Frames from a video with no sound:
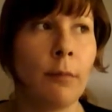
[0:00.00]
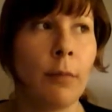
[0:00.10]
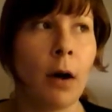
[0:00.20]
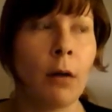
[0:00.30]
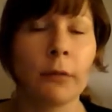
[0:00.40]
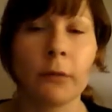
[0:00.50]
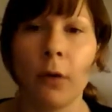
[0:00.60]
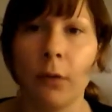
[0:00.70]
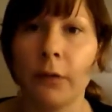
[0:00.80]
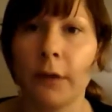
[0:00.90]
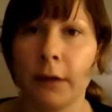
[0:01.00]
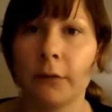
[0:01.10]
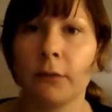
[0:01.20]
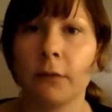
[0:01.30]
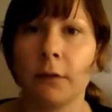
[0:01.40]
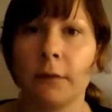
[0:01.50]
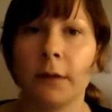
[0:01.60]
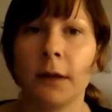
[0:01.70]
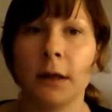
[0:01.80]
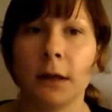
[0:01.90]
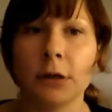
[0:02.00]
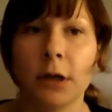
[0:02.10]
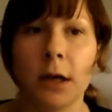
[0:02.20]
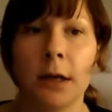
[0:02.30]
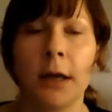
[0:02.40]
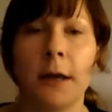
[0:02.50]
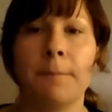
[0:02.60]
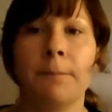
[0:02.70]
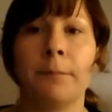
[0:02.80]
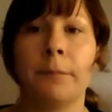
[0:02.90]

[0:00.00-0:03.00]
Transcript: But I was on this truth-seeking journey.